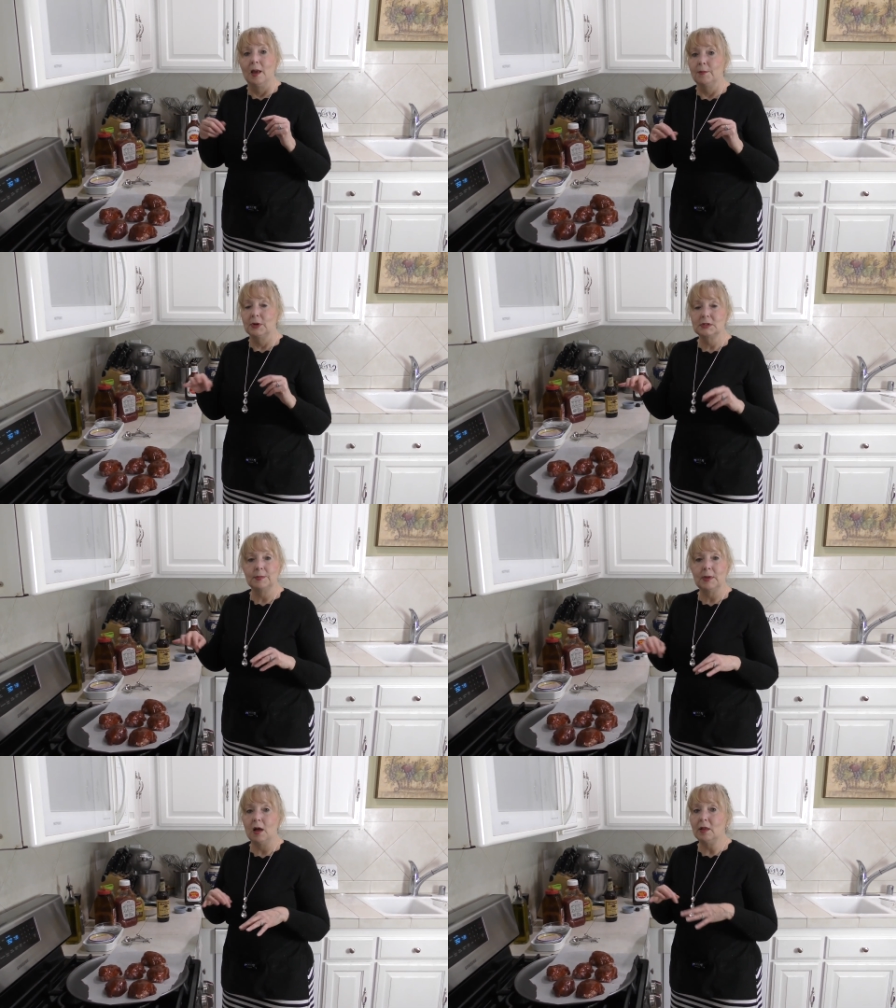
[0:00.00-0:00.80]
put
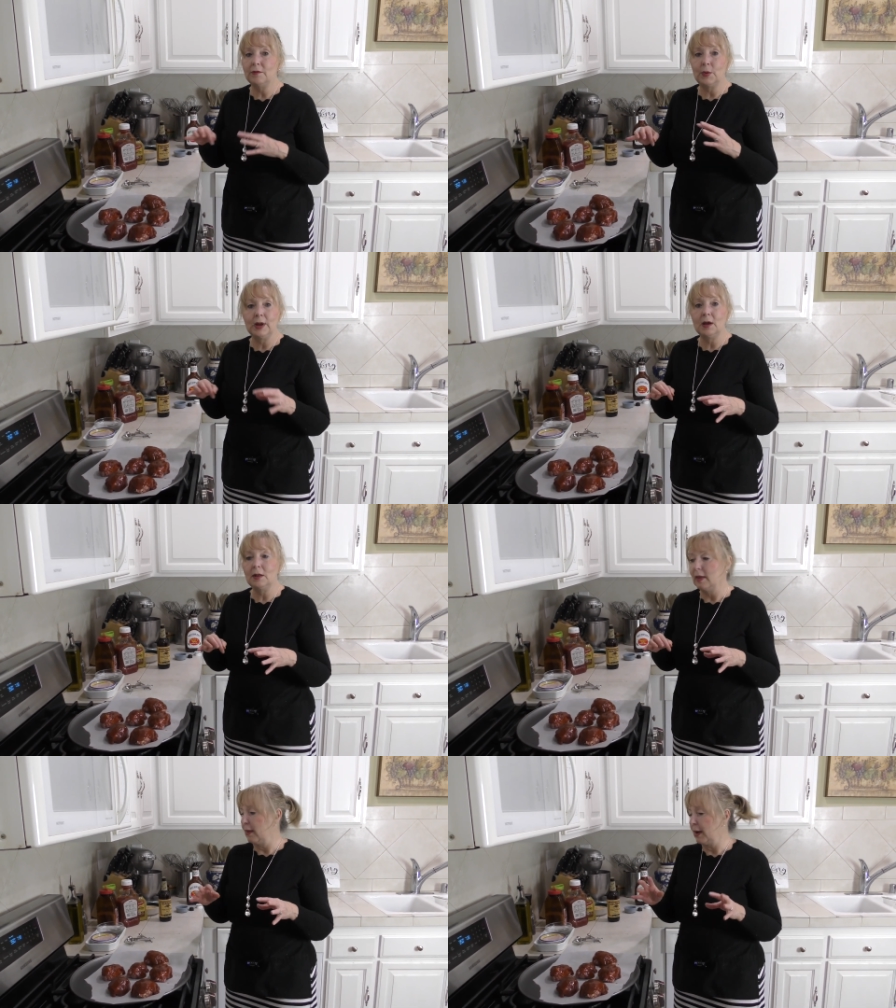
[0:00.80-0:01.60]
some olive
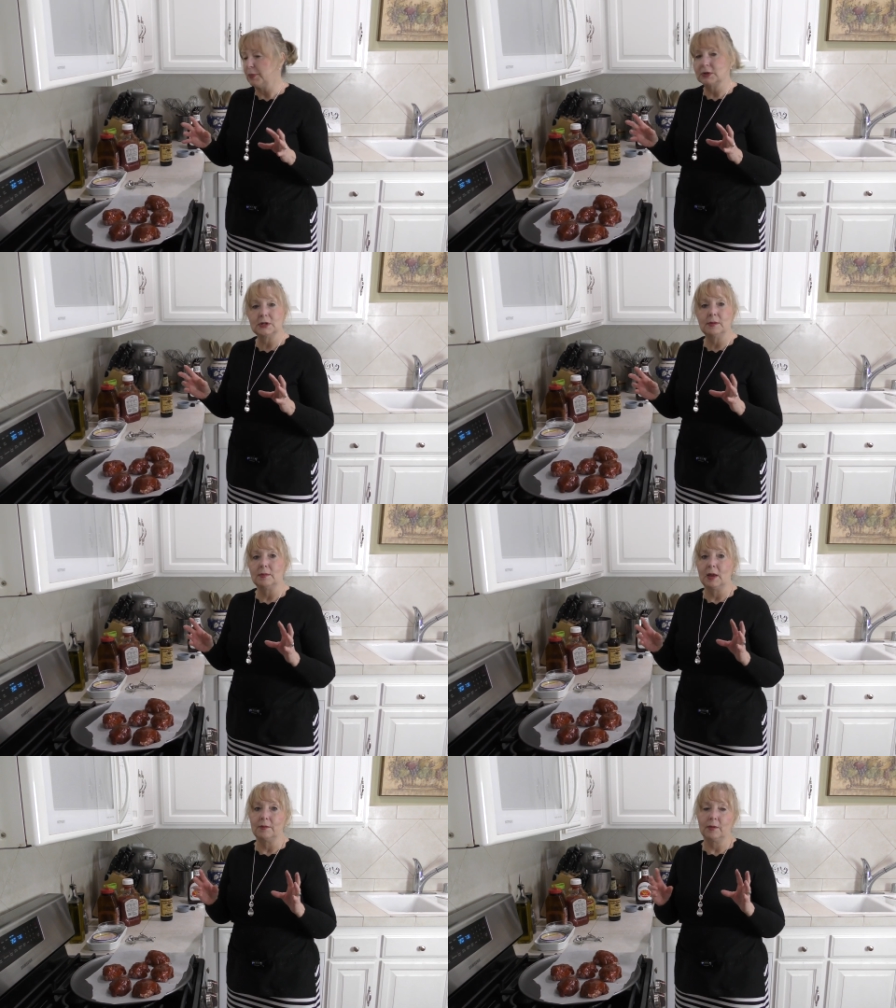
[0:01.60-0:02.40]
oil, and then I put
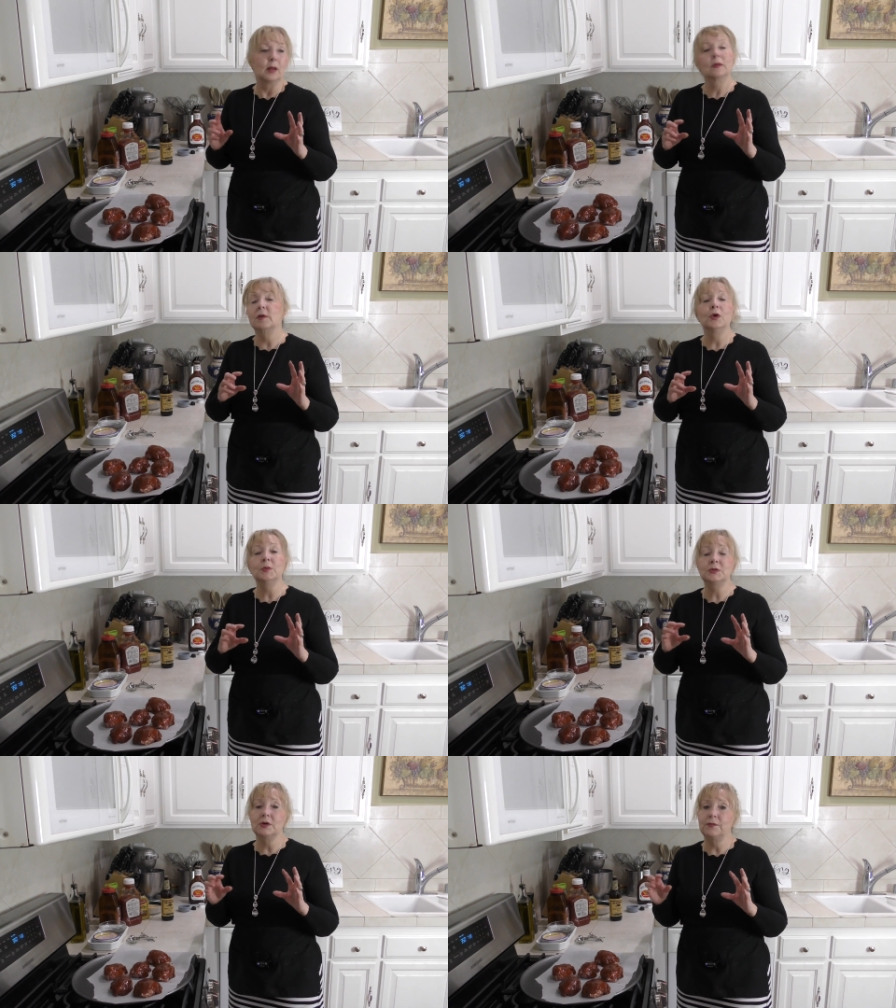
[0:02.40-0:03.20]
some uh,
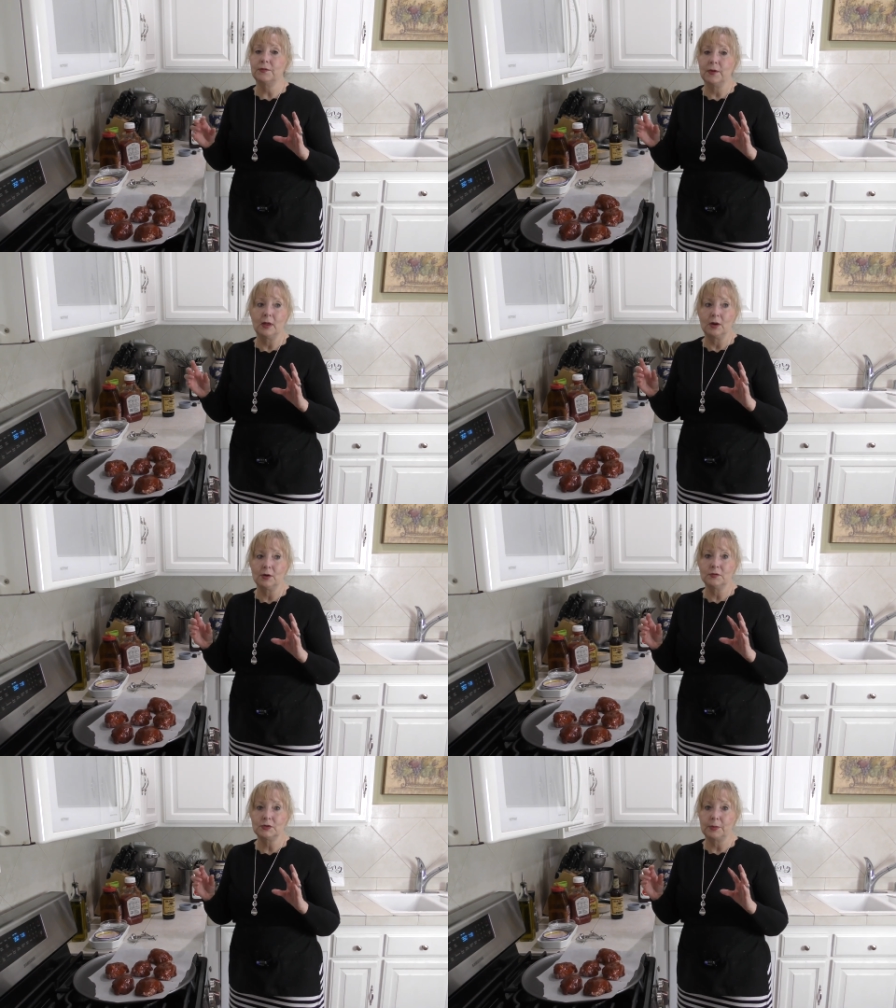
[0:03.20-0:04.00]
herbs de, uh,
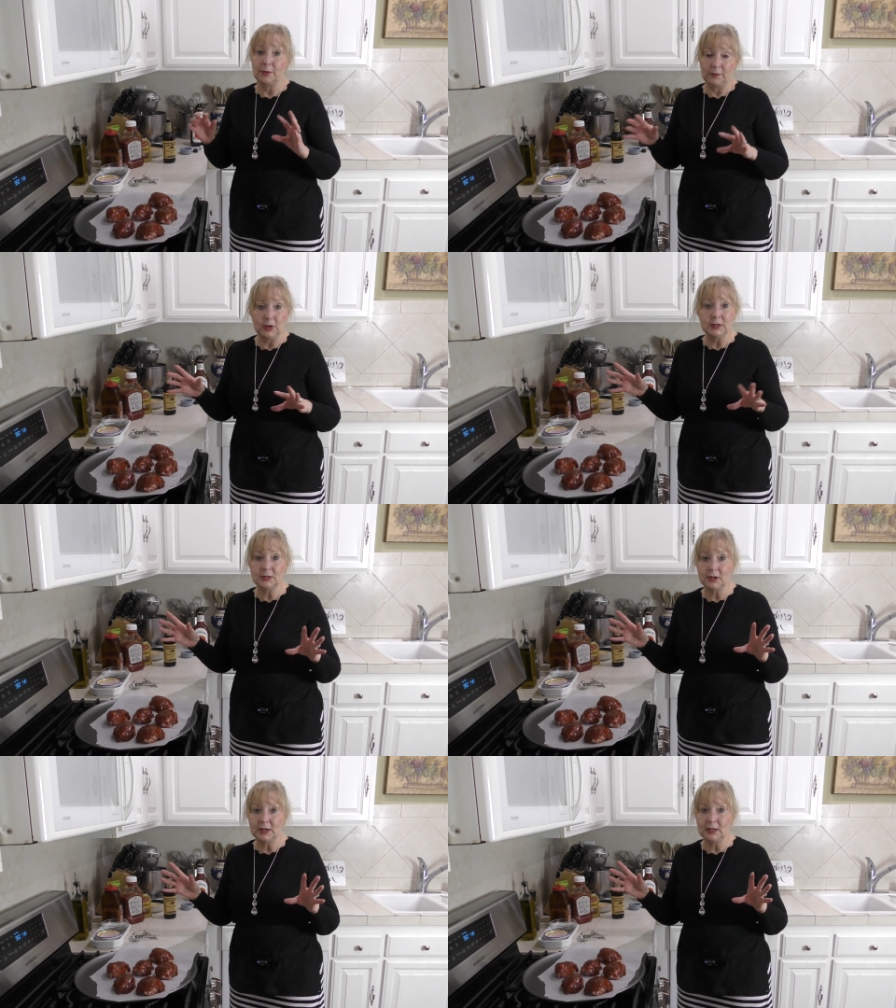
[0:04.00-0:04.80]
herbs de Provence
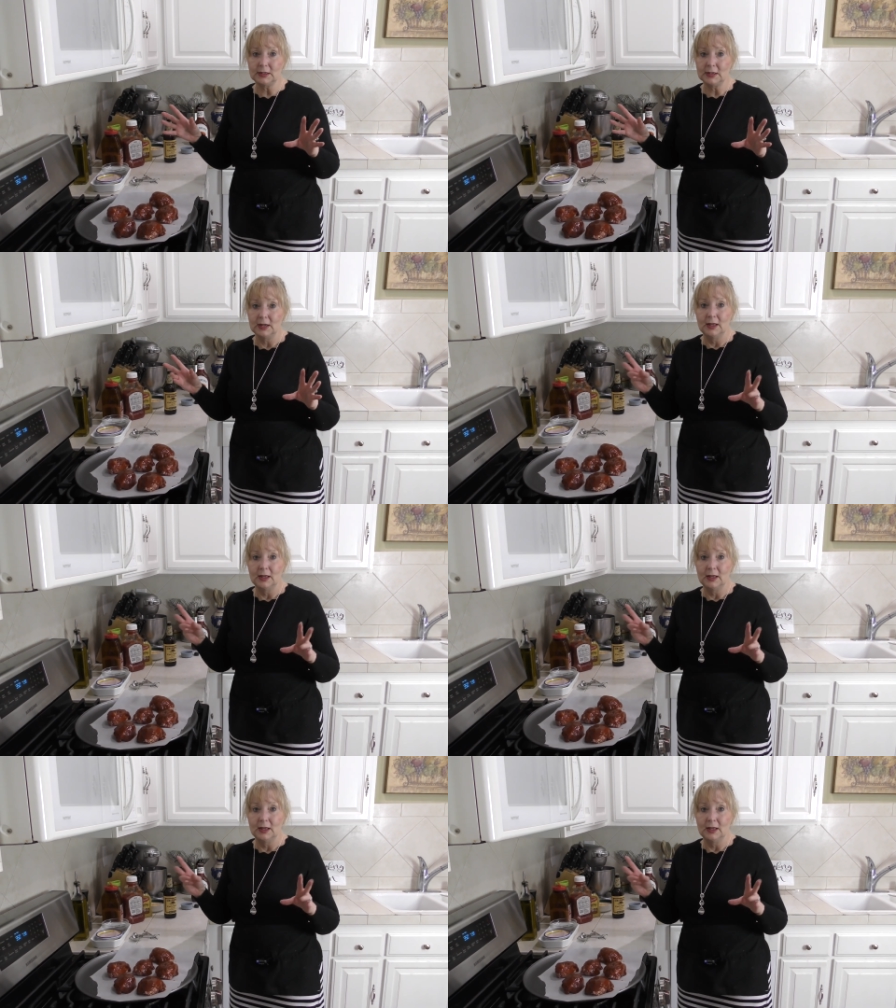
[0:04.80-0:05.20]
on it,